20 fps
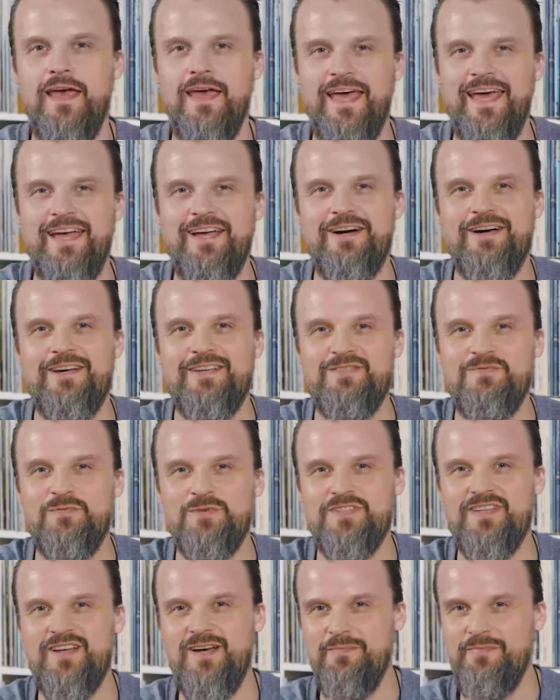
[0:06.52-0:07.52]
Hey guys,
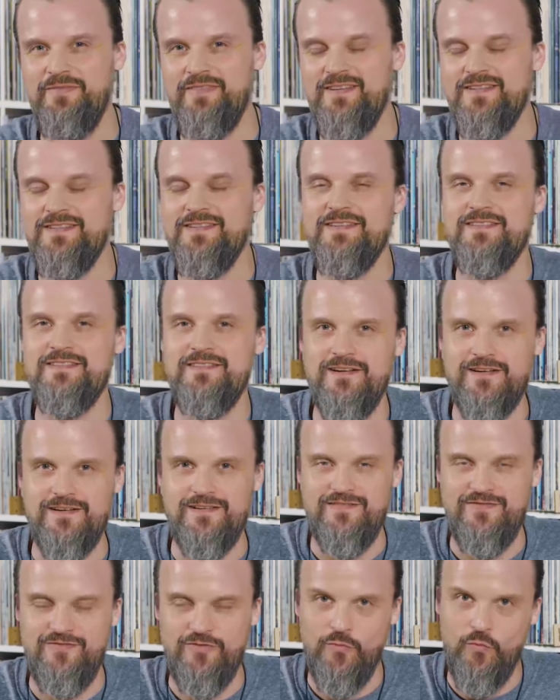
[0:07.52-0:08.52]
what's up? This is
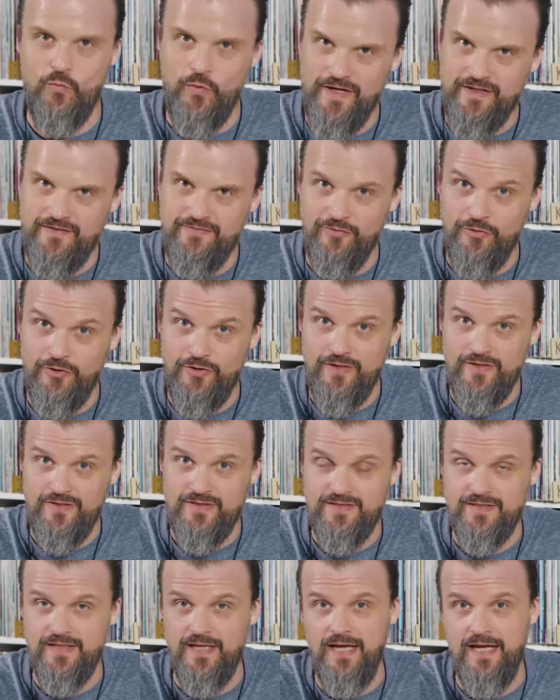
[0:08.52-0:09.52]
Lars from White Void,